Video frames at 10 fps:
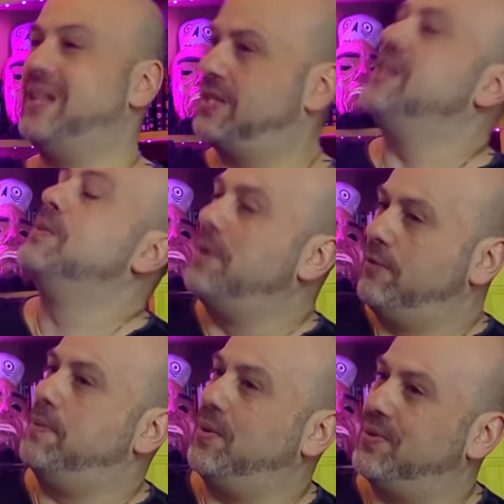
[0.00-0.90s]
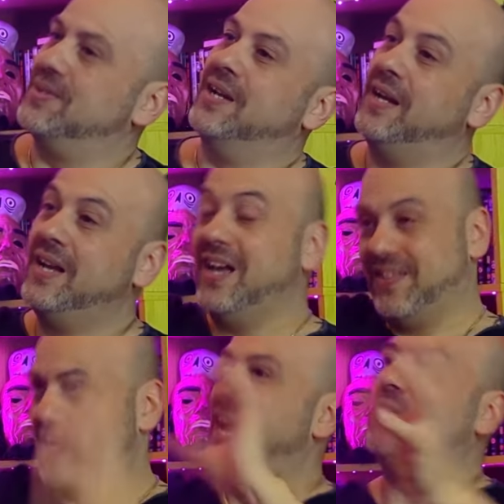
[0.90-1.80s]
it's it's a bit of both, isn't it?
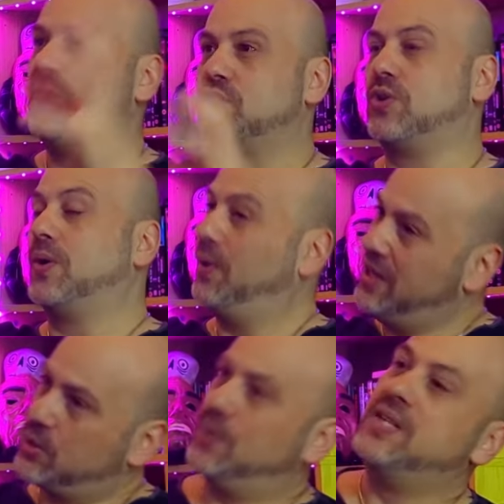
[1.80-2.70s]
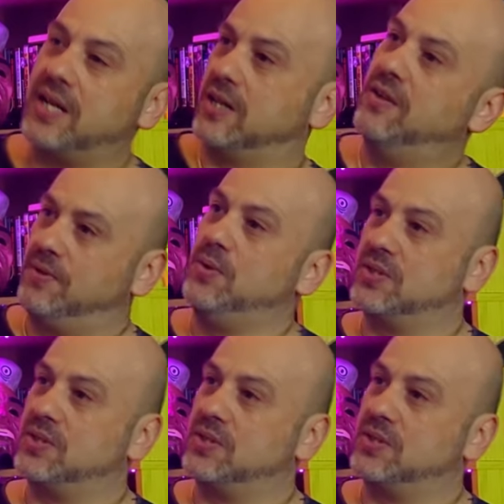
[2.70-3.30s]
They're having a struggle. He's already taken a few